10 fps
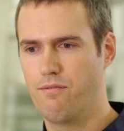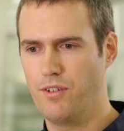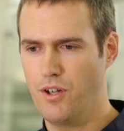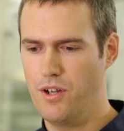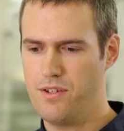
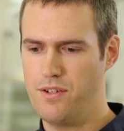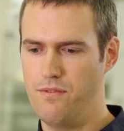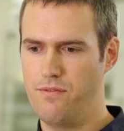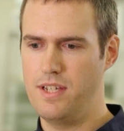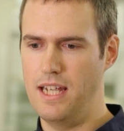The cost
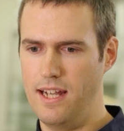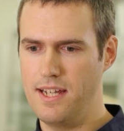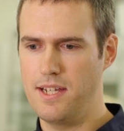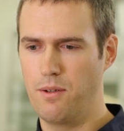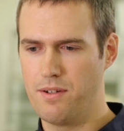of
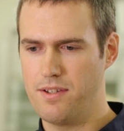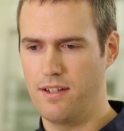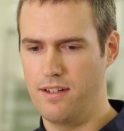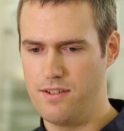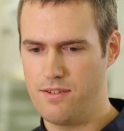DNA
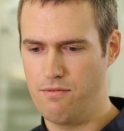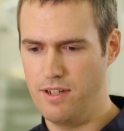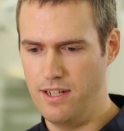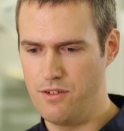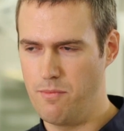sequencing has
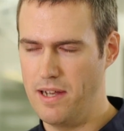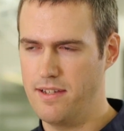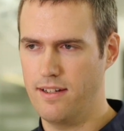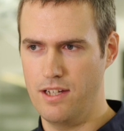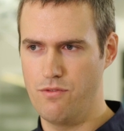really
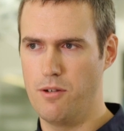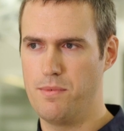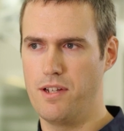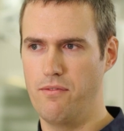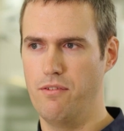dramatically
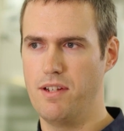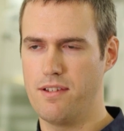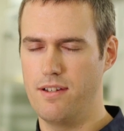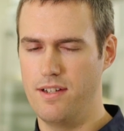dropped over recent